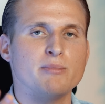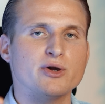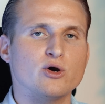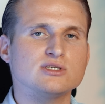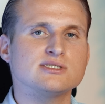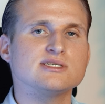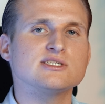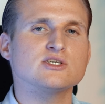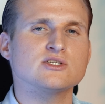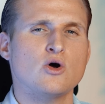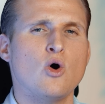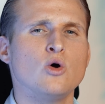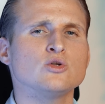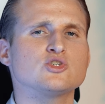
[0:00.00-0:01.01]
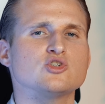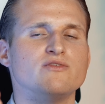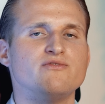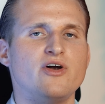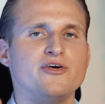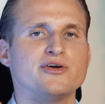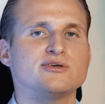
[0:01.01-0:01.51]
because this is also a
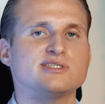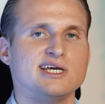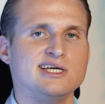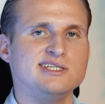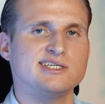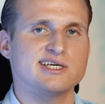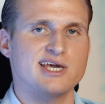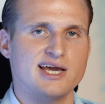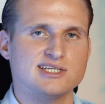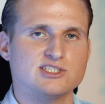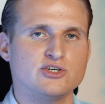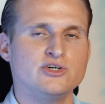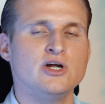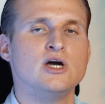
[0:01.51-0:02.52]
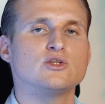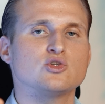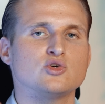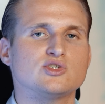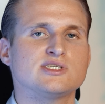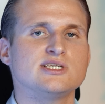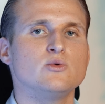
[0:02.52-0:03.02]
very good indicator
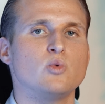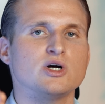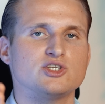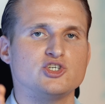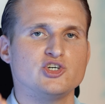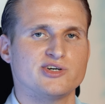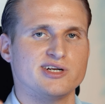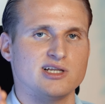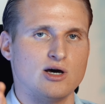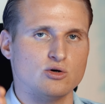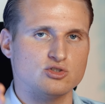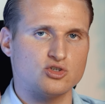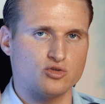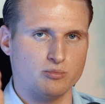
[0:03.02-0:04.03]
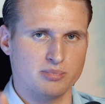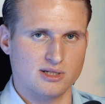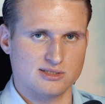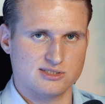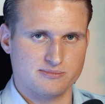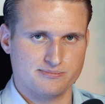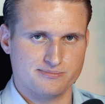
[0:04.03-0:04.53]
to see what you're allowed to build.